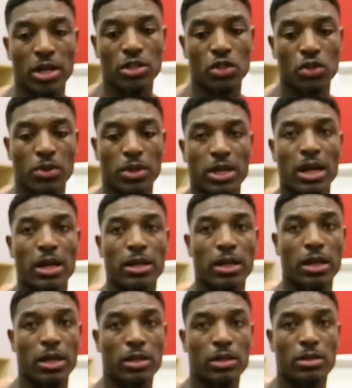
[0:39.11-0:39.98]
round just went
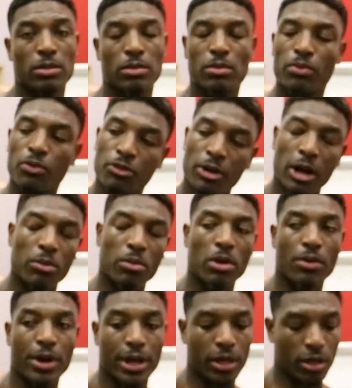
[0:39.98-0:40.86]
out there,
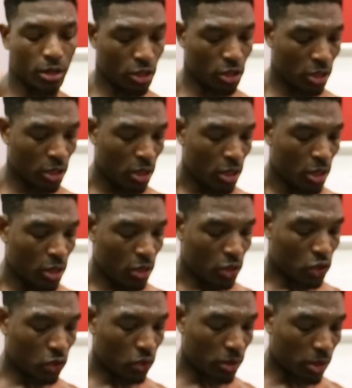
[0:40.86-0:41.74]
found my range,
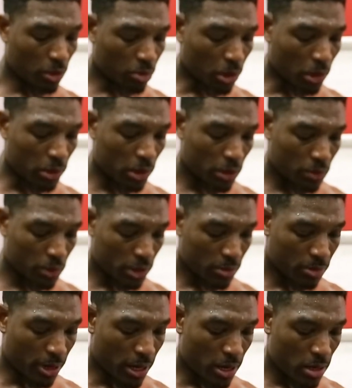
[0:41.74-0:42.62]
saw what the opponent
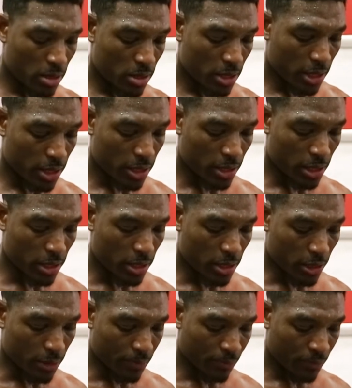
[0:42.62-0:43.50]
was about. And then
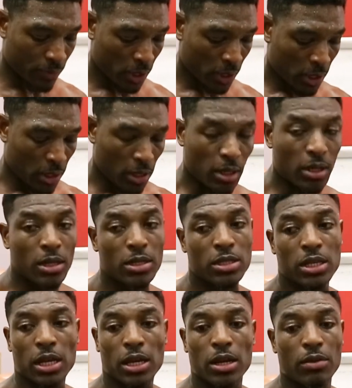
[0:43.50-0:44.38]

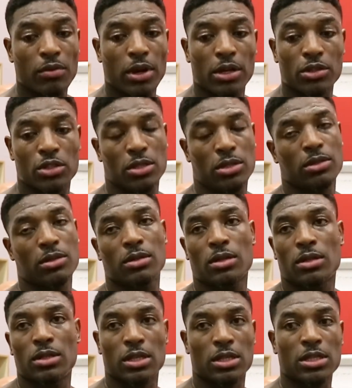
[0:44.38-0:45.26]
second round
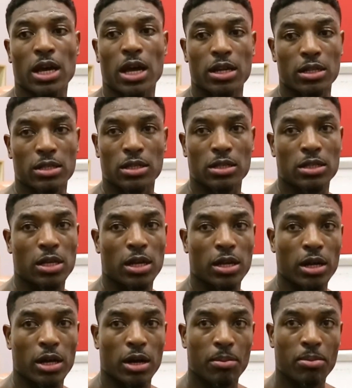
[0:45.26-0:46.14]
just decided to
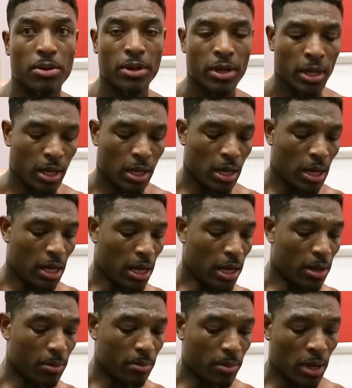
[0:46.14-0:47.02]
turn it up.
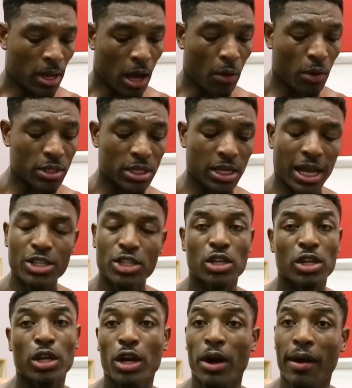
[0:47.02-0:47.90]
I wasn't
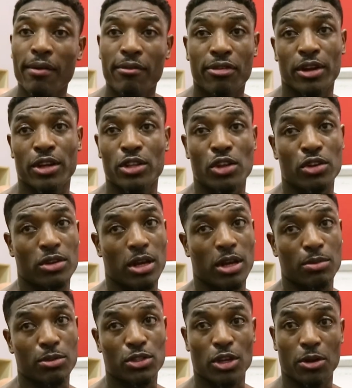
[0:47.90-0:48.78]
actually going for the
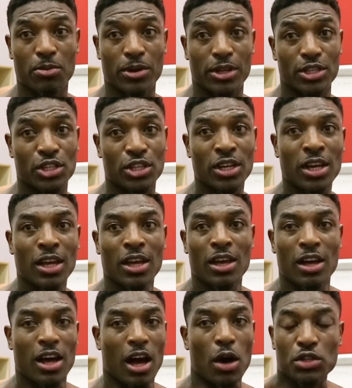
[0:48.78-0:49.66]

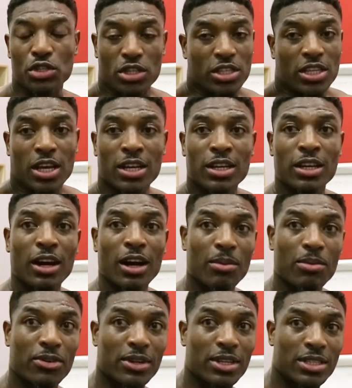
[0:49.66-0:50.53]
stoppage. I was just turning it
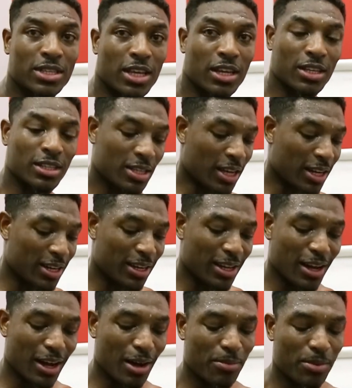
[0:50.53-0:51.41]
up for the sake of
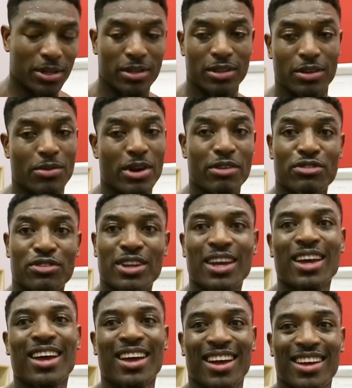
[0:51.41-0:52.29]
turning it up, and the
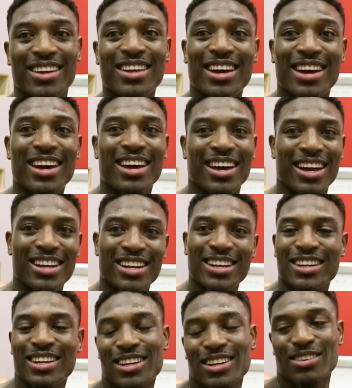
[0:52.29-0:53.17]
ref. Yeah, and
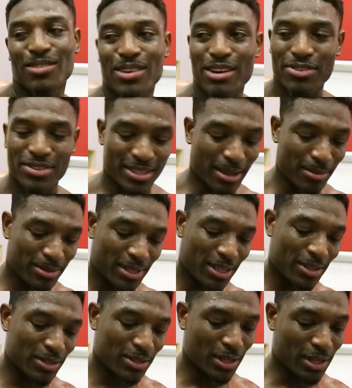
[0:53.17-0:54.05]
then the ref
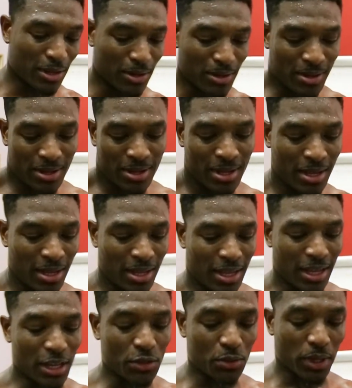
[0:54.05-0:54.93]
stepped in, so
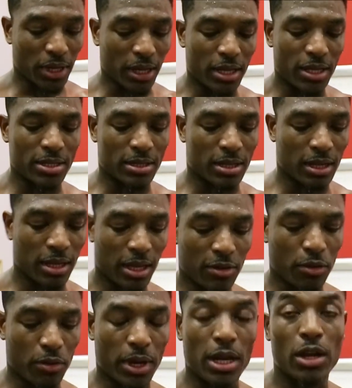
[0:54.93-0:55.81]
it is what it is.
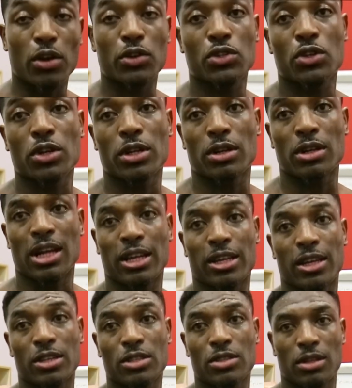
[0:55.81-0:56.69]
Either way, it looks good,
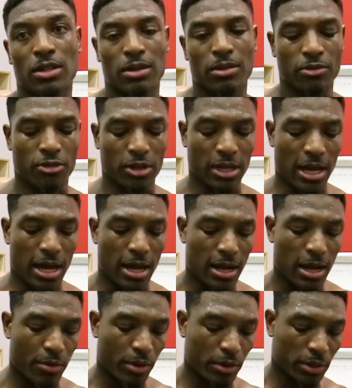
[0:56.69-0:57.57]
I guess, and for the
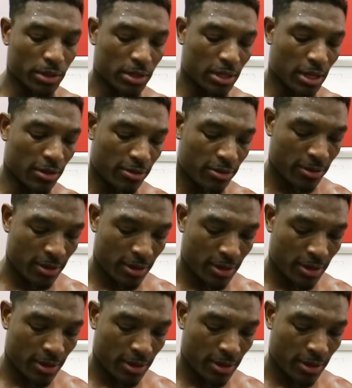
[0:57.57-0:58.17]
highlight reel and stuff.